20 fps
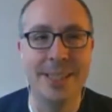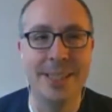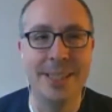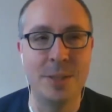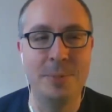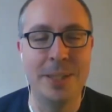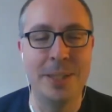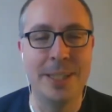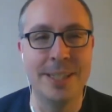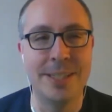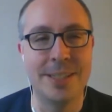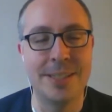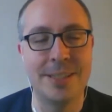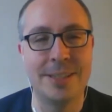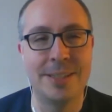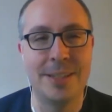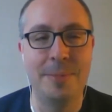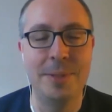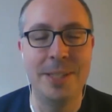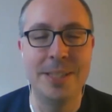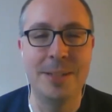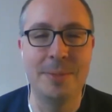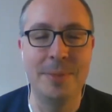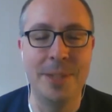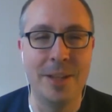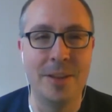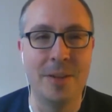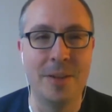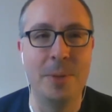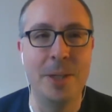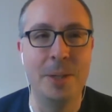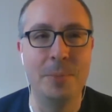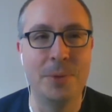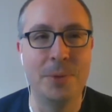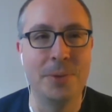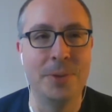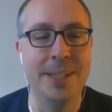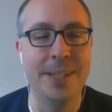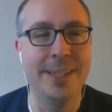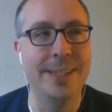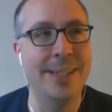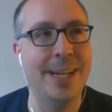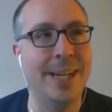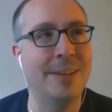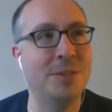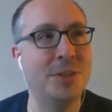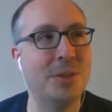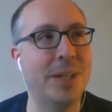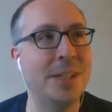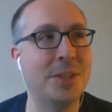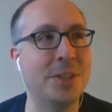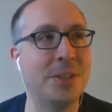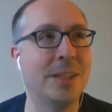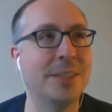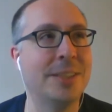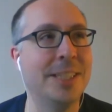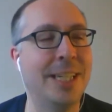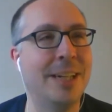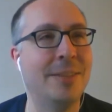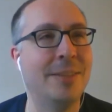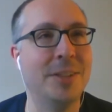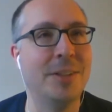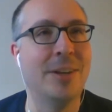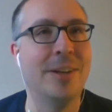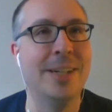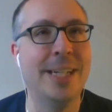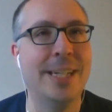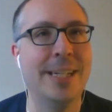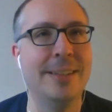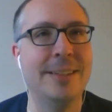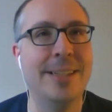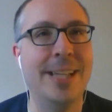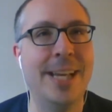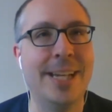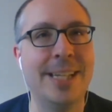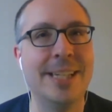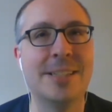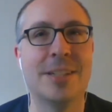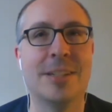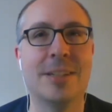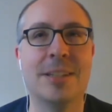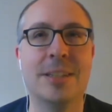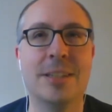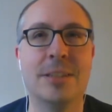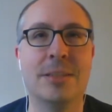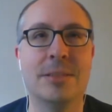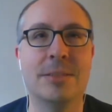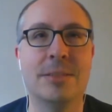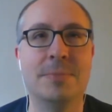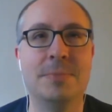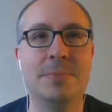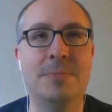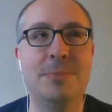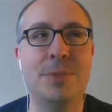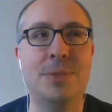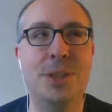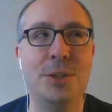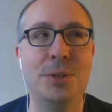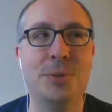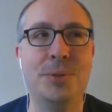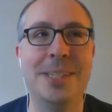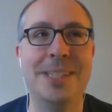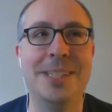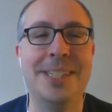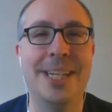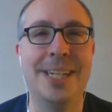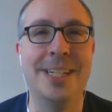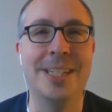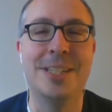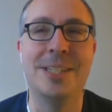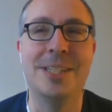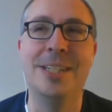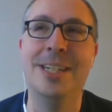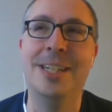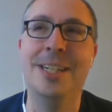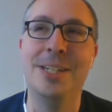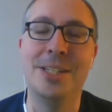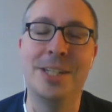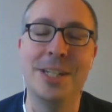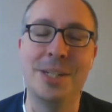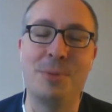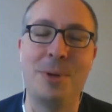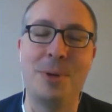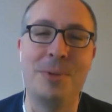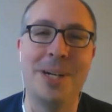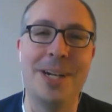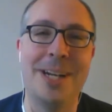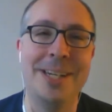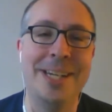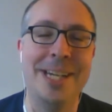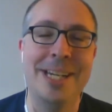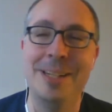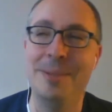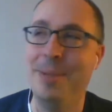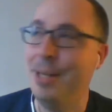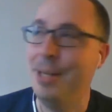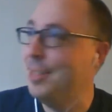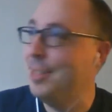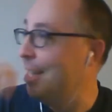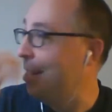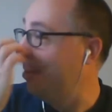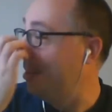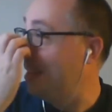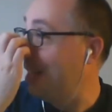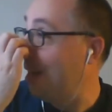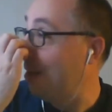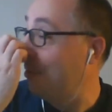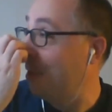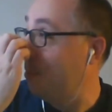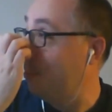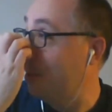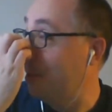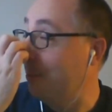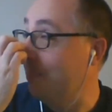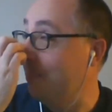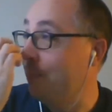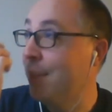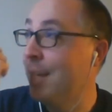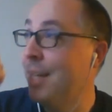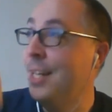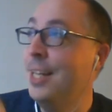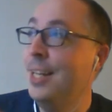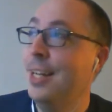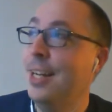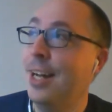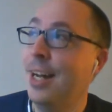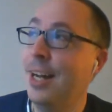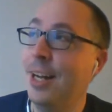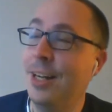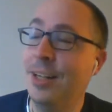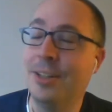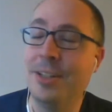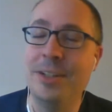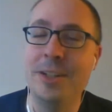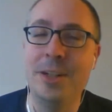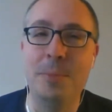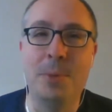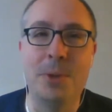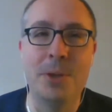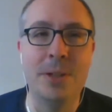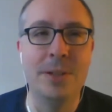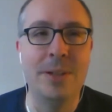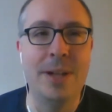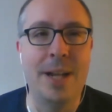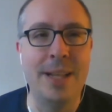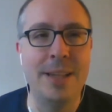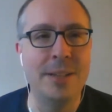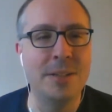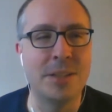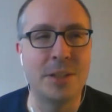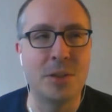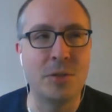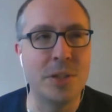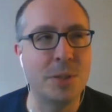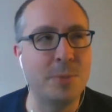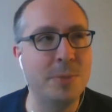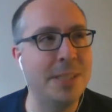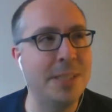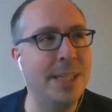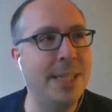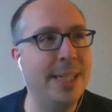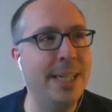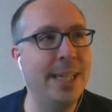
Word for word: this because I mean some of the other people that have trash talk like Kevin Garnett that gets a little too intense, so that's uh-huh. why we're not naming, naming that way. But uh, Larry Bird, I think it was a Christmas Day